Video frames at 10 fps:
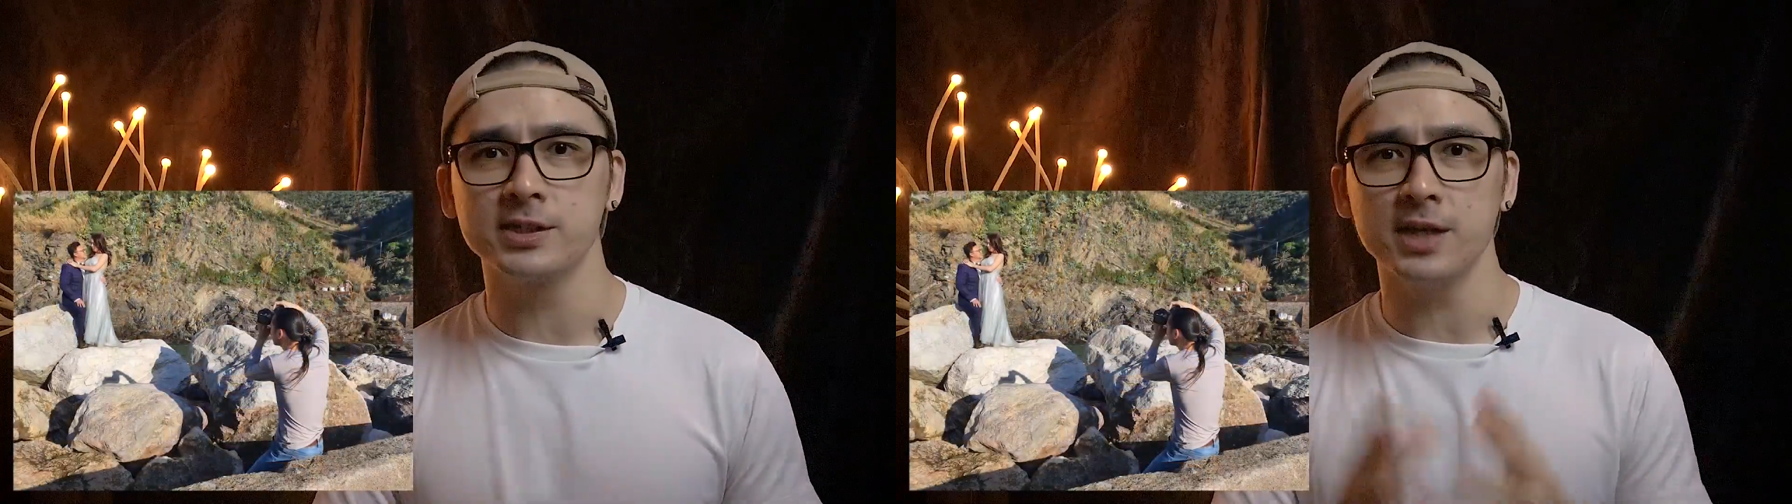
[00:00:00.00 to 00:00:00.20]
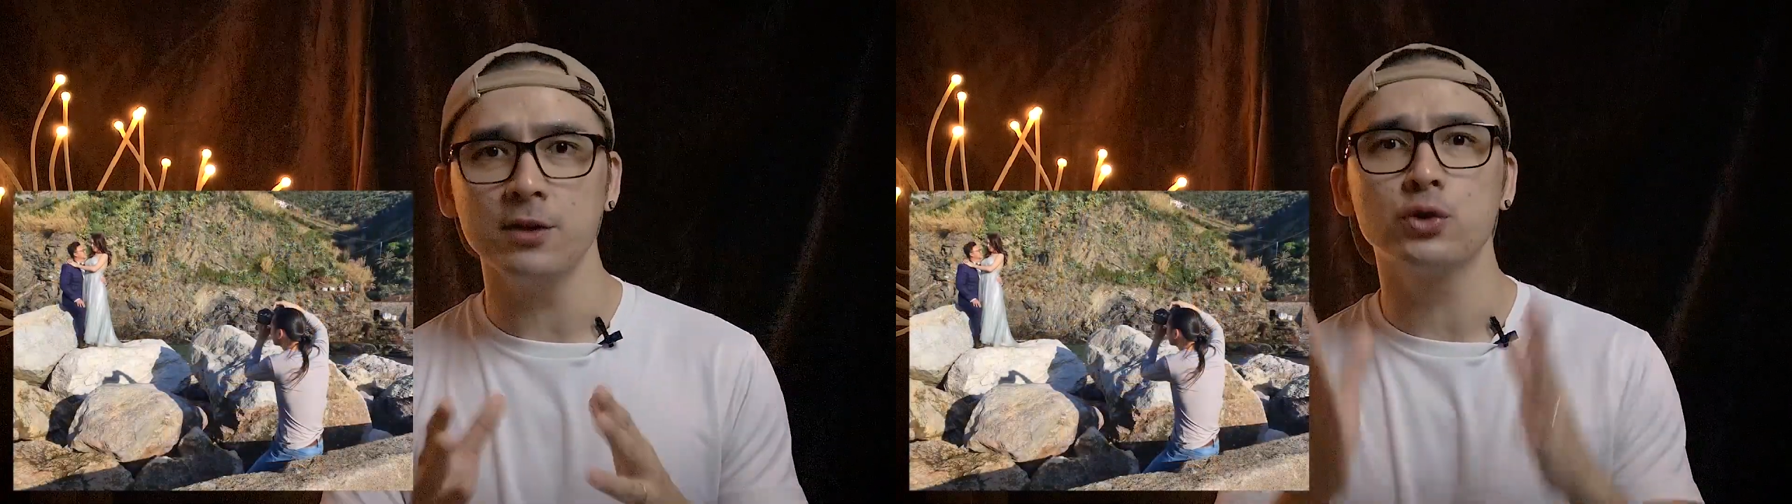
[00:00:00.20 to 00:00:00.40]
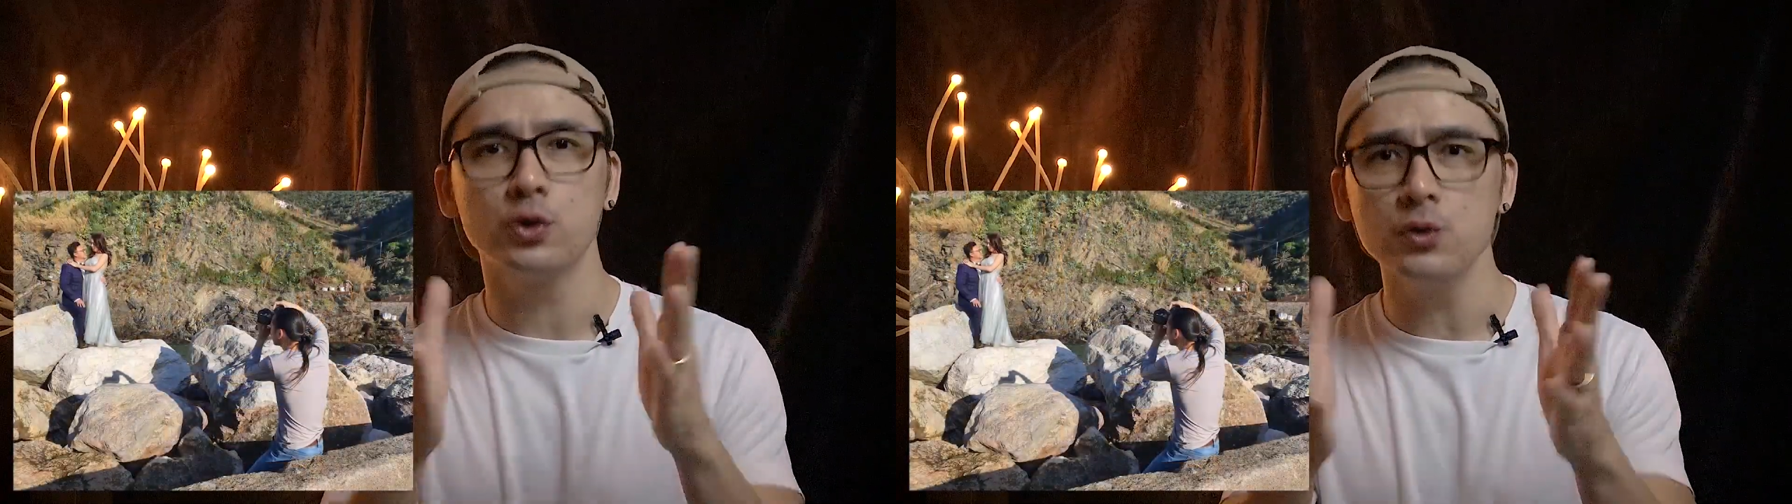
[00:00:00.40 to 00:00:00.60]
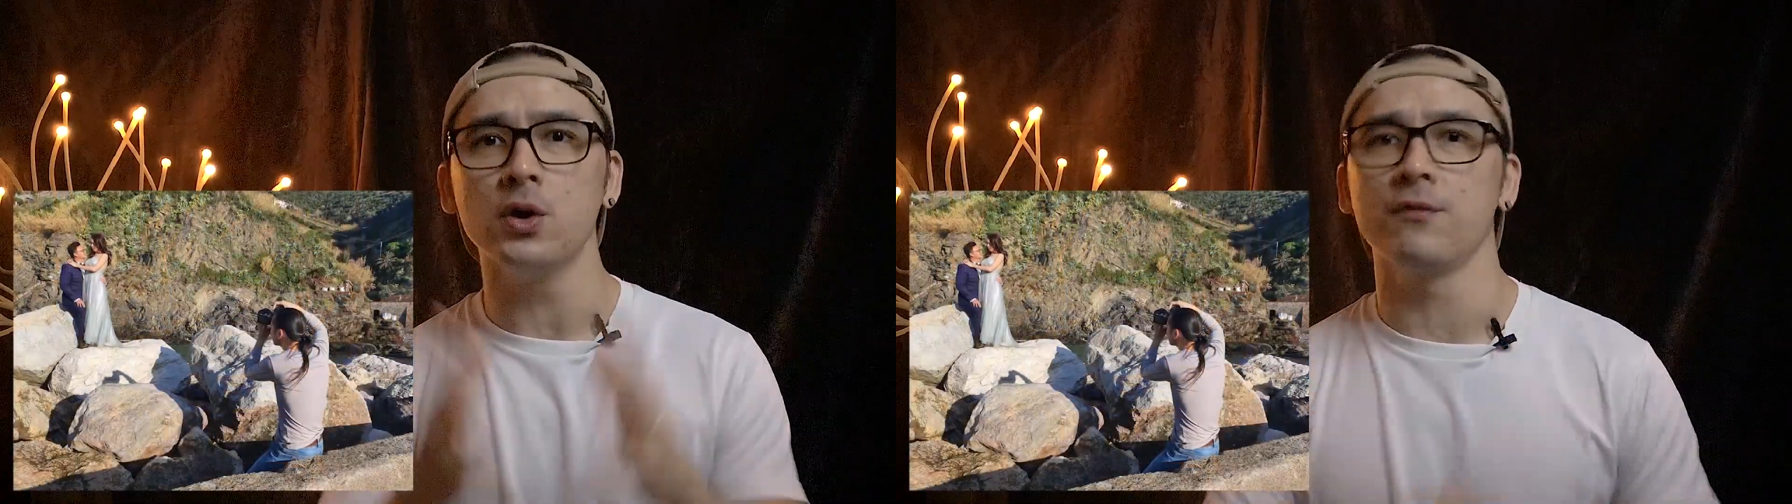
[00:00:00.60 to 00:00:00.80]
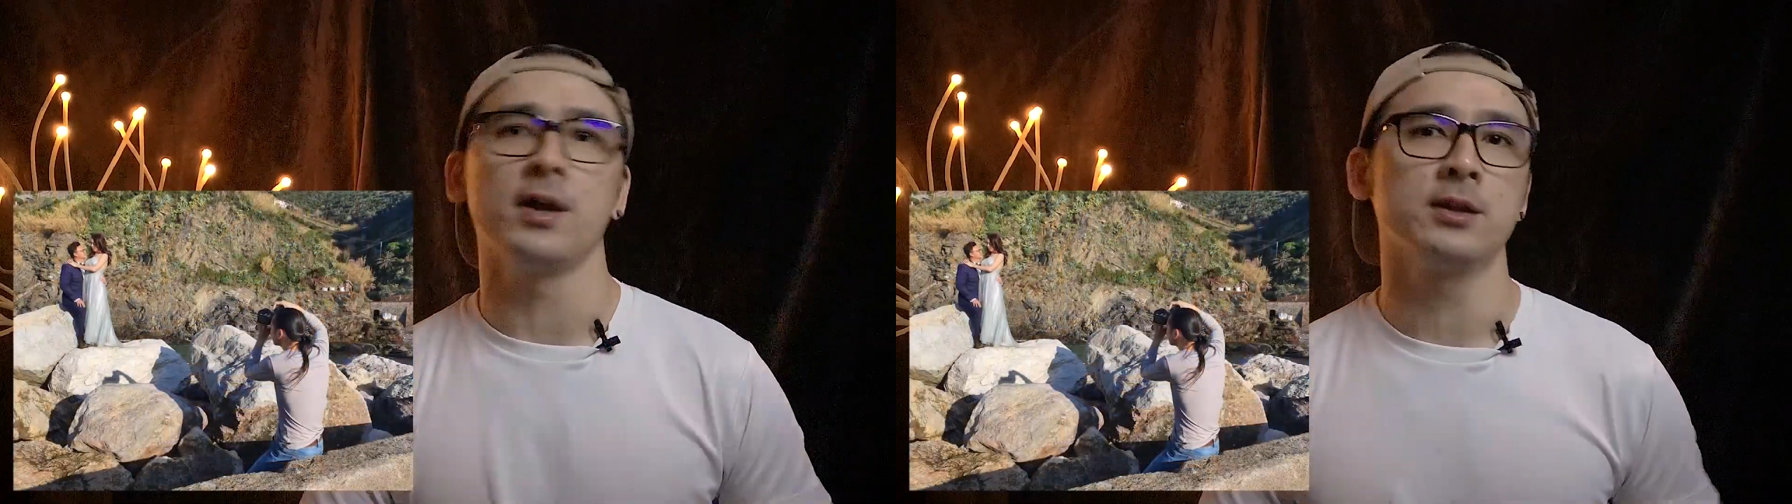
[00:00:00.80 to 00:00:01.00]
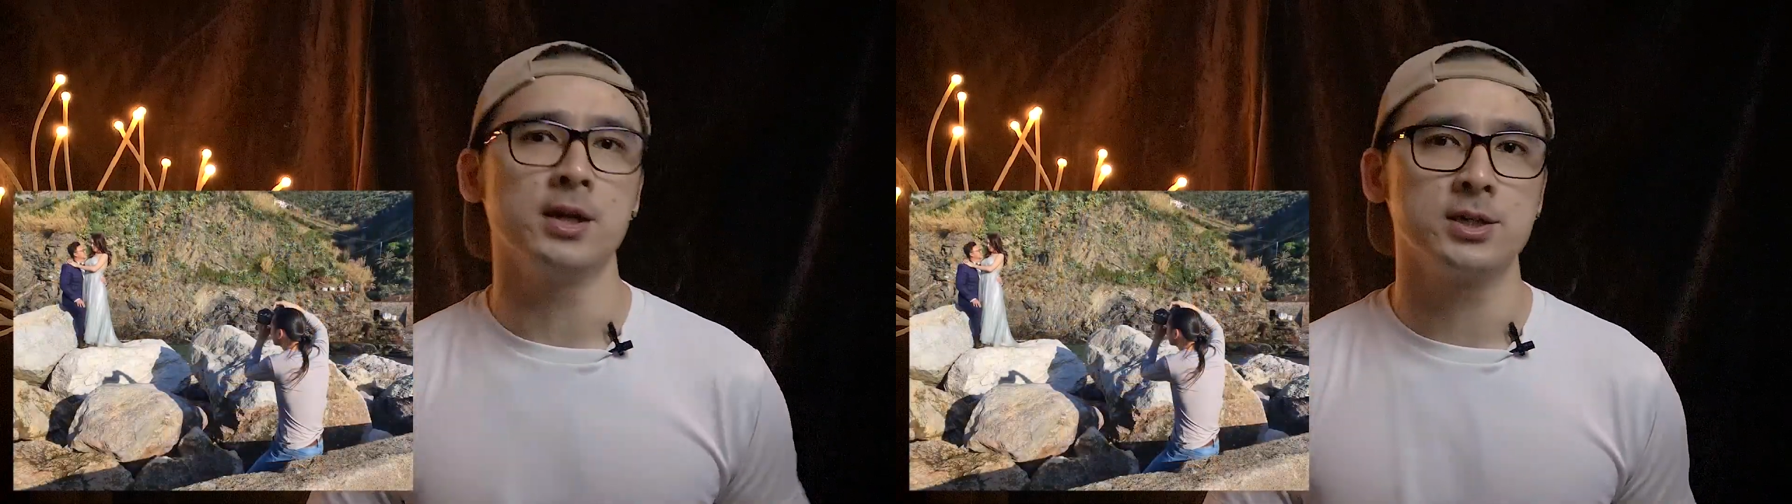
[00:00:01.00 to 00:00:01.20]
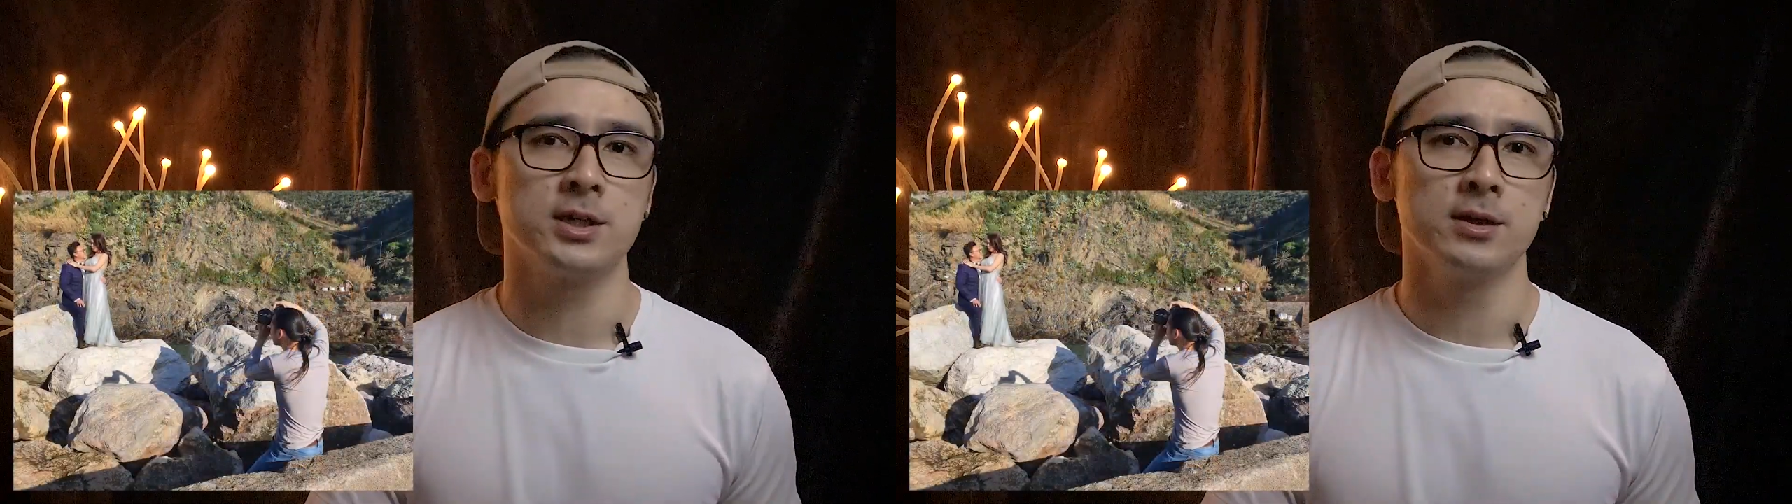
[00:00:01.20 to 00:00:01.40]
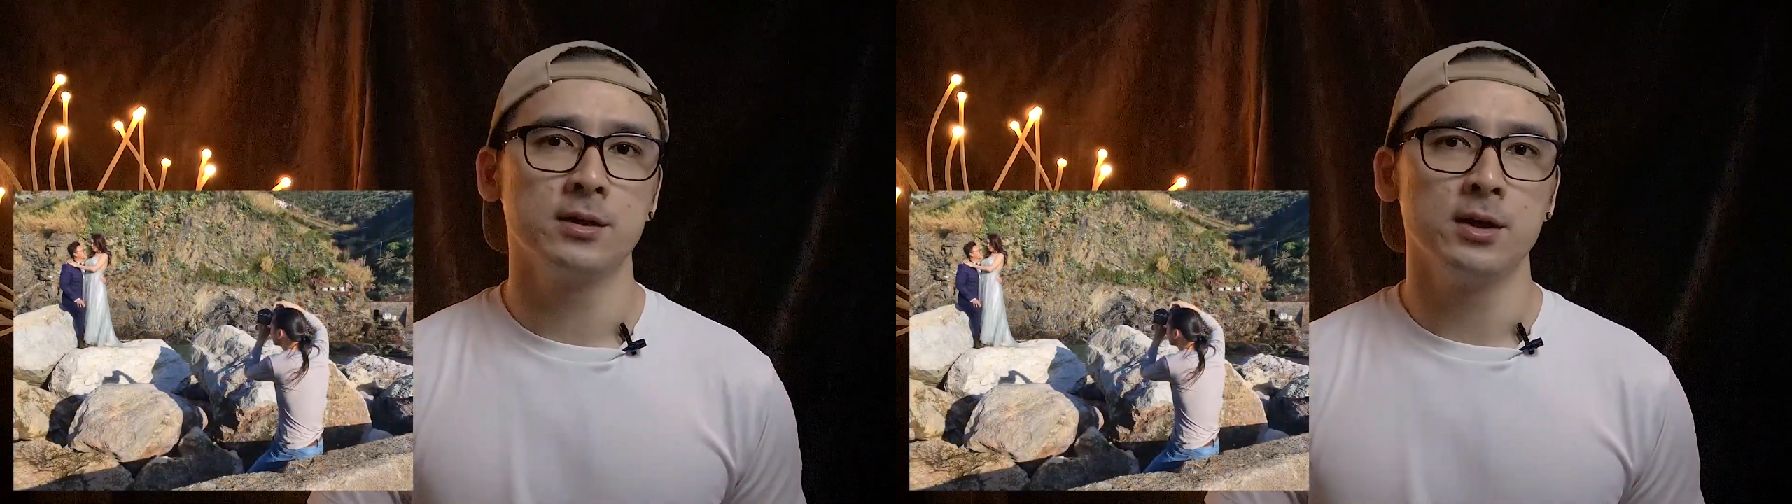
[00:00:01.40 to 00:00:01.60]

sun to your advantage?